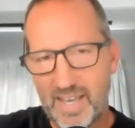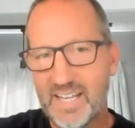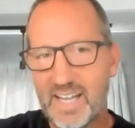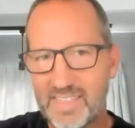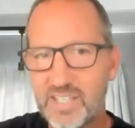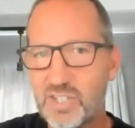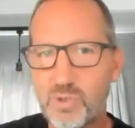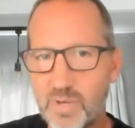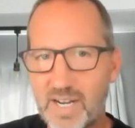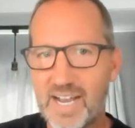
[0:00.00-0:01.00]
And I think
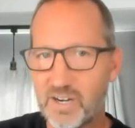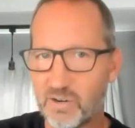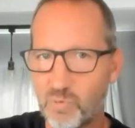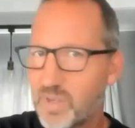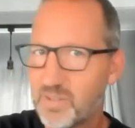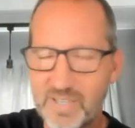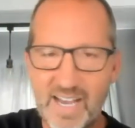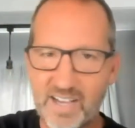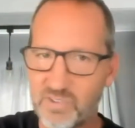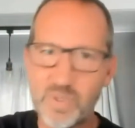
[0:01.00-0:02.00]
you and I are rhythm
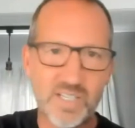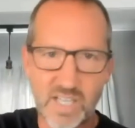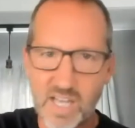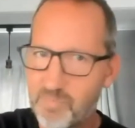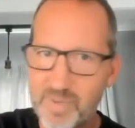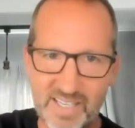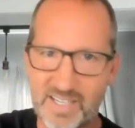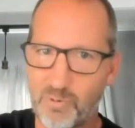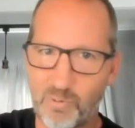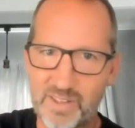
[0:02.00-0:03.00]
guys. We love being
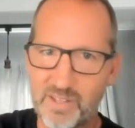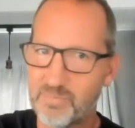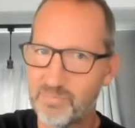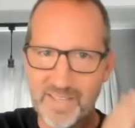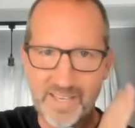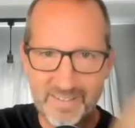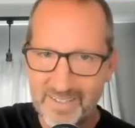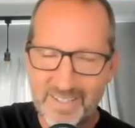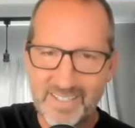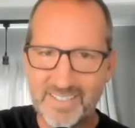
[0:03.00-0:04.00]
in a rhythm that
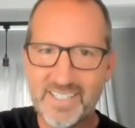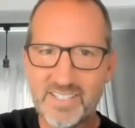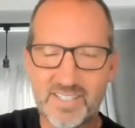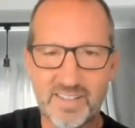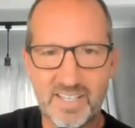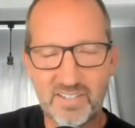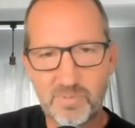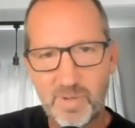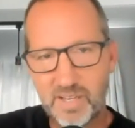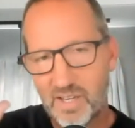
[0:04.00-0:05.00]
leads to
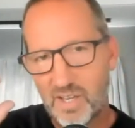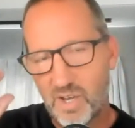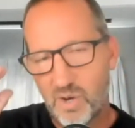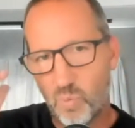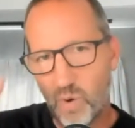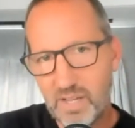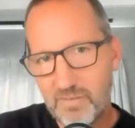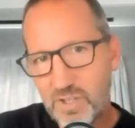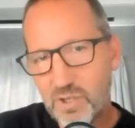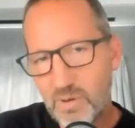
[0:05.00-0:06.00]
things, but what
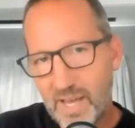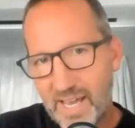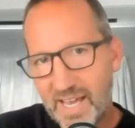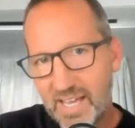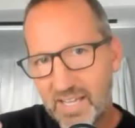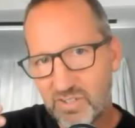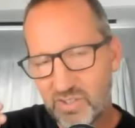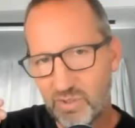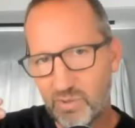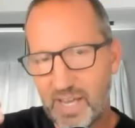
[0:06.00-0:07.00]
have you had
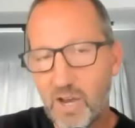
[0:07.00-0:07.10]
to